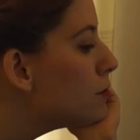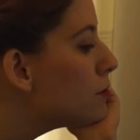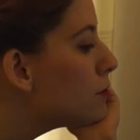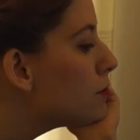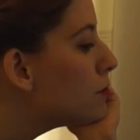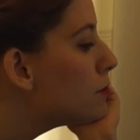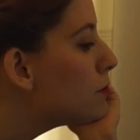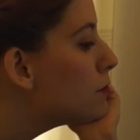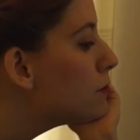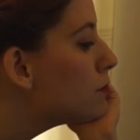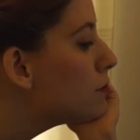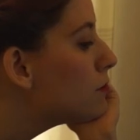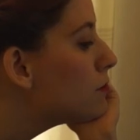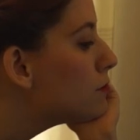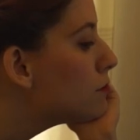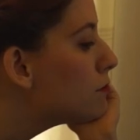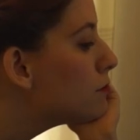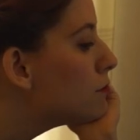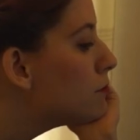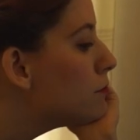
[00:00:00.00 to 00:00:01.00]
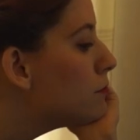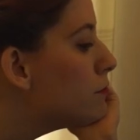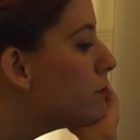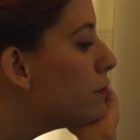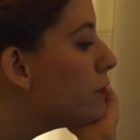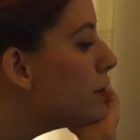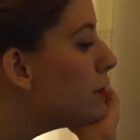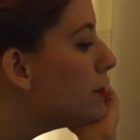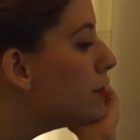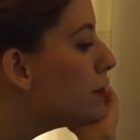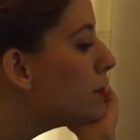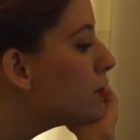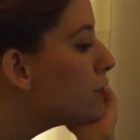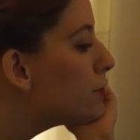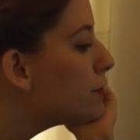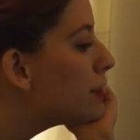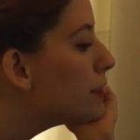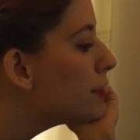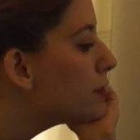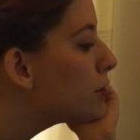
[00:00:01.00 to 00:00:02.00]
Ooh,
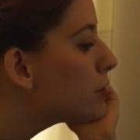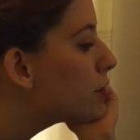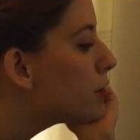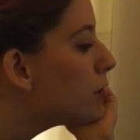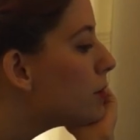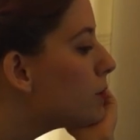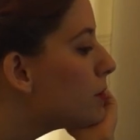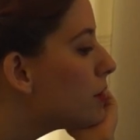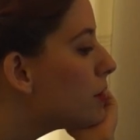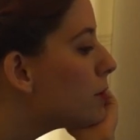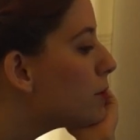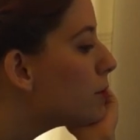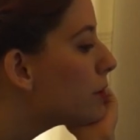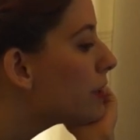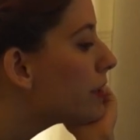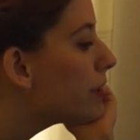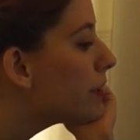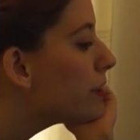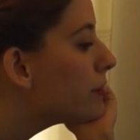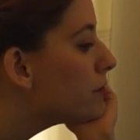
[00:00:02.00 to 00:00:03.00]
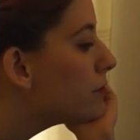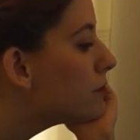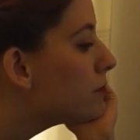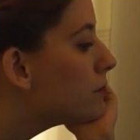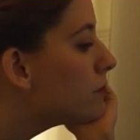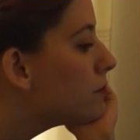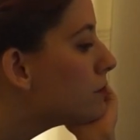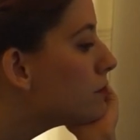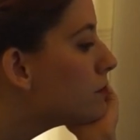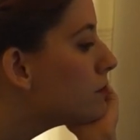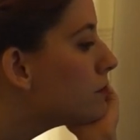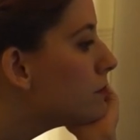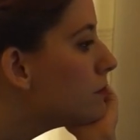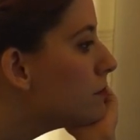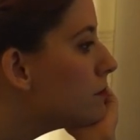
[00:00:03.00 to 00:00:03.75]
vintage events are coming up again.